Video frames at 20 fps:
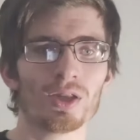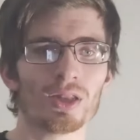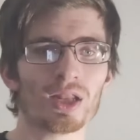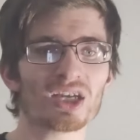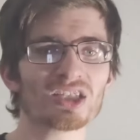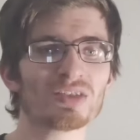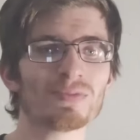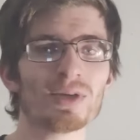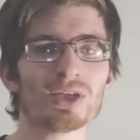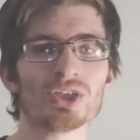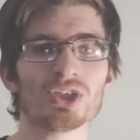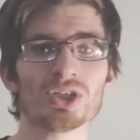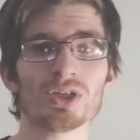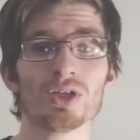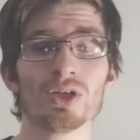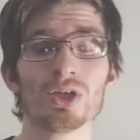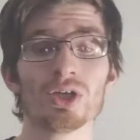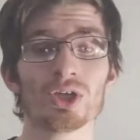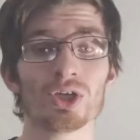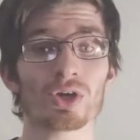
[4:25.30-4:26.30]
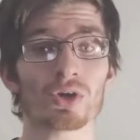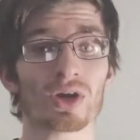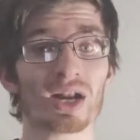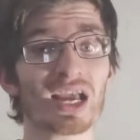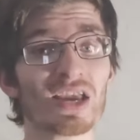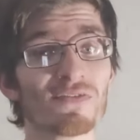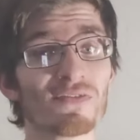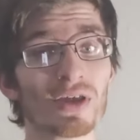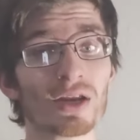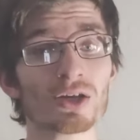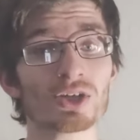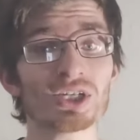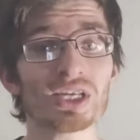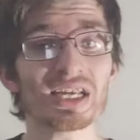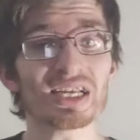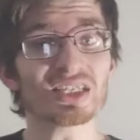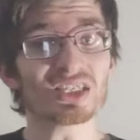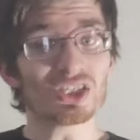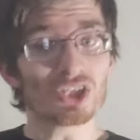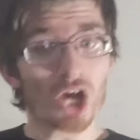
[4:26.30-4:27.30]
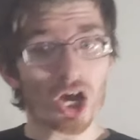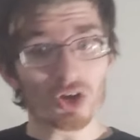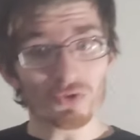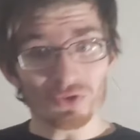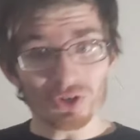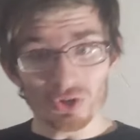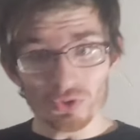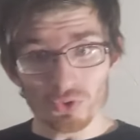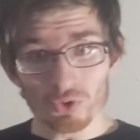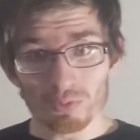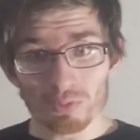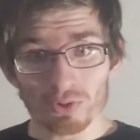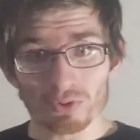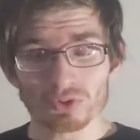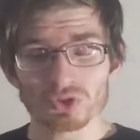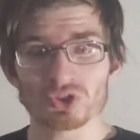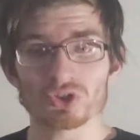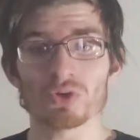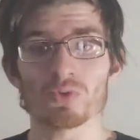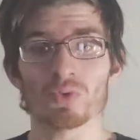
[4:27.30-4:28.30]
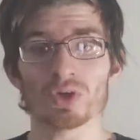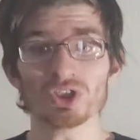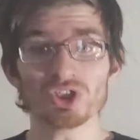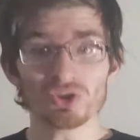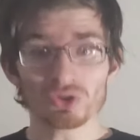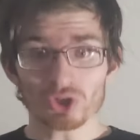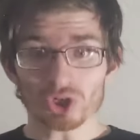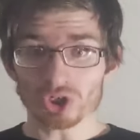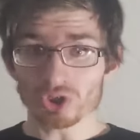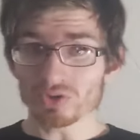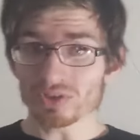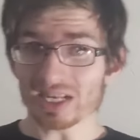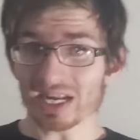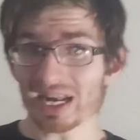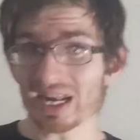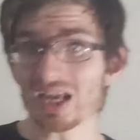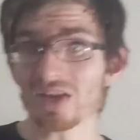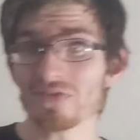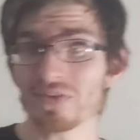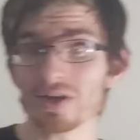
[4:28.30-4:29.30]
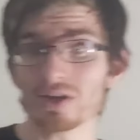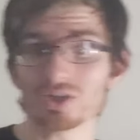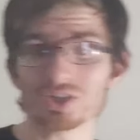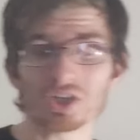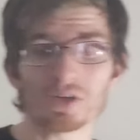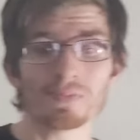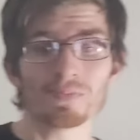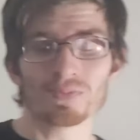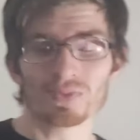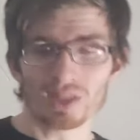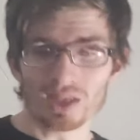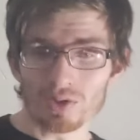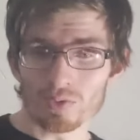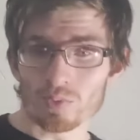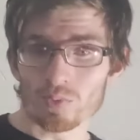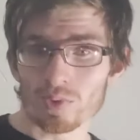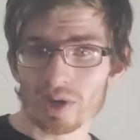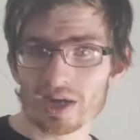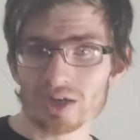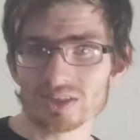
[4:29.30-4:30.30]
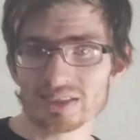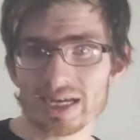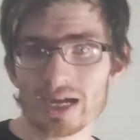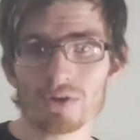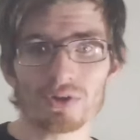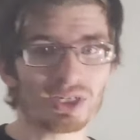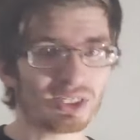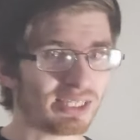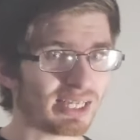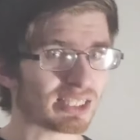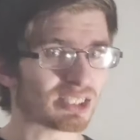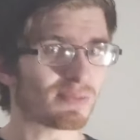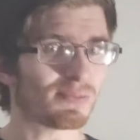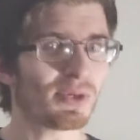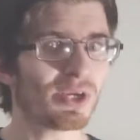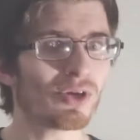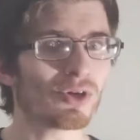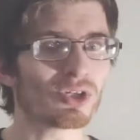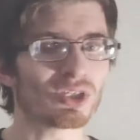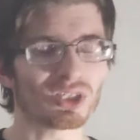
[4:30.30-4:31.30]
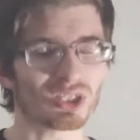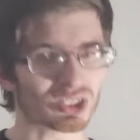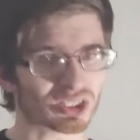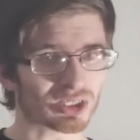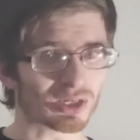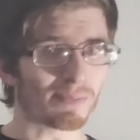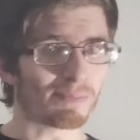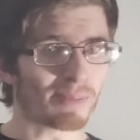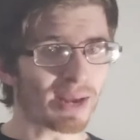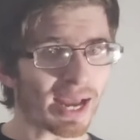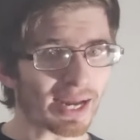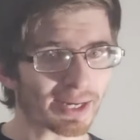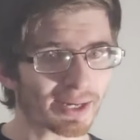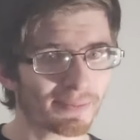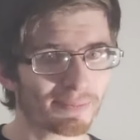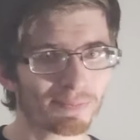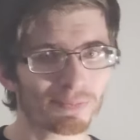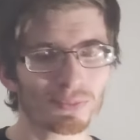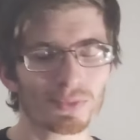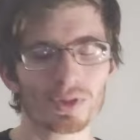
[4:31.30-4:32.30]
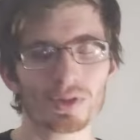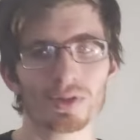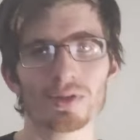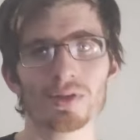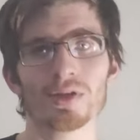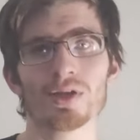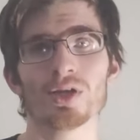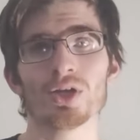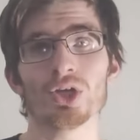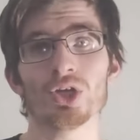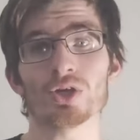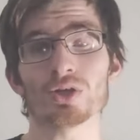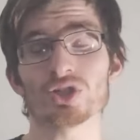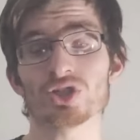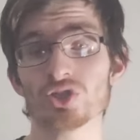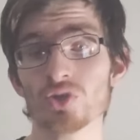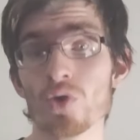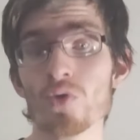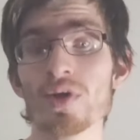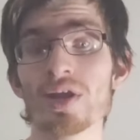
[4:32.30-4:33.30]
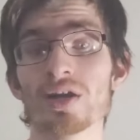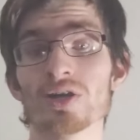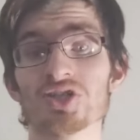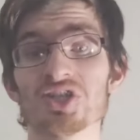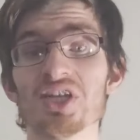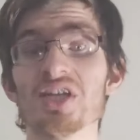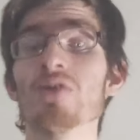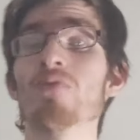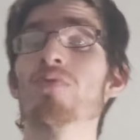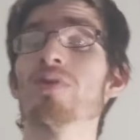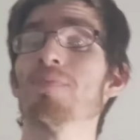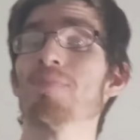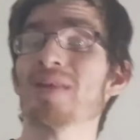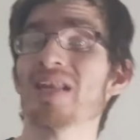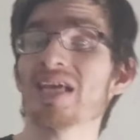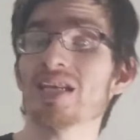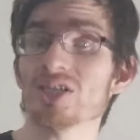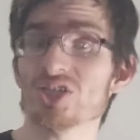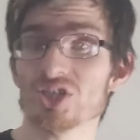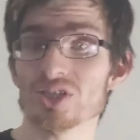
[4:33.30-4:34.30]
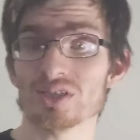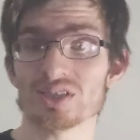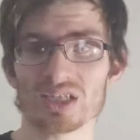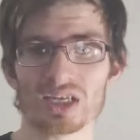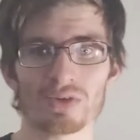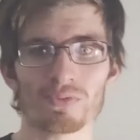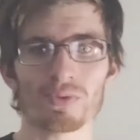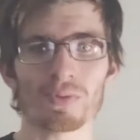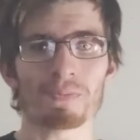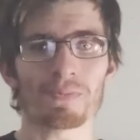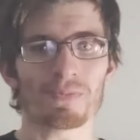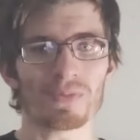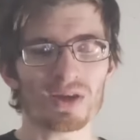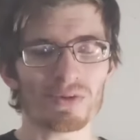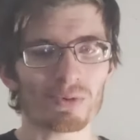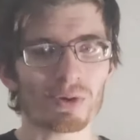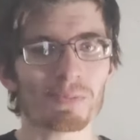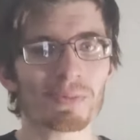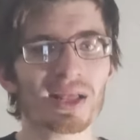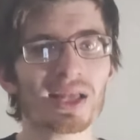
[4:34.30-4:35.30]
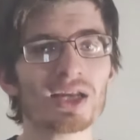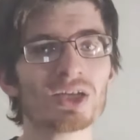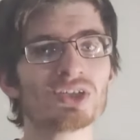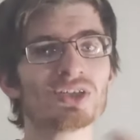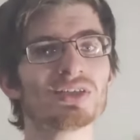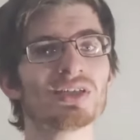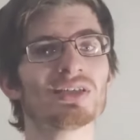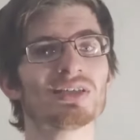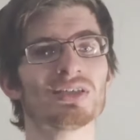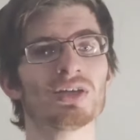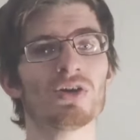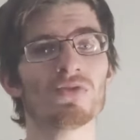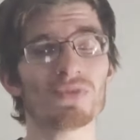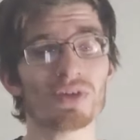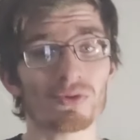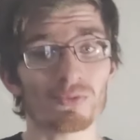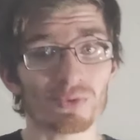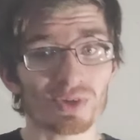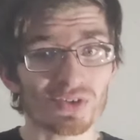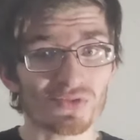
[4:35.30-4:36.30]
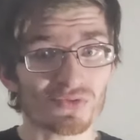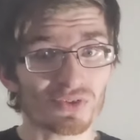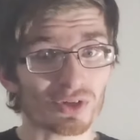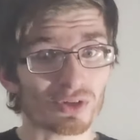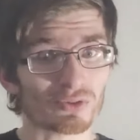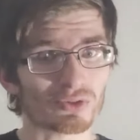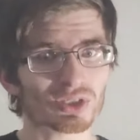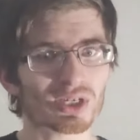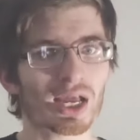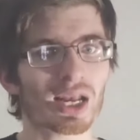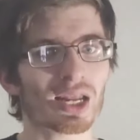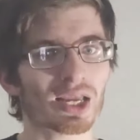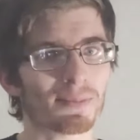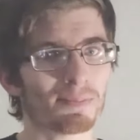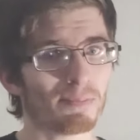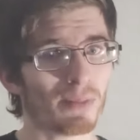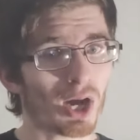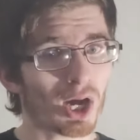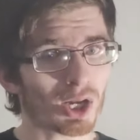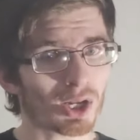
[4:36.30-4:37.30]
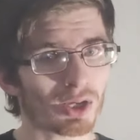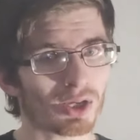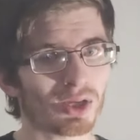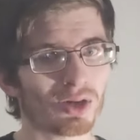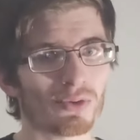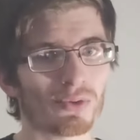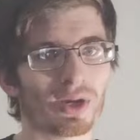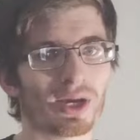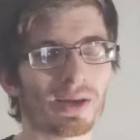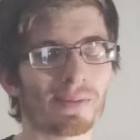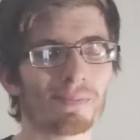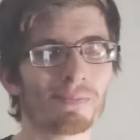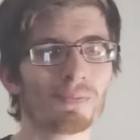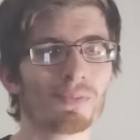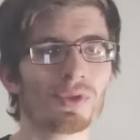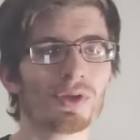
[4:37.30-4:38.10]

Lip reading: Not to mention, your life energy is non-renewable. So once you start using that life energy, it wears out, it disappears, it doesn't come back. Your soul energy replenishes. It replenishes itself, it refills. Kind of like mana in a way.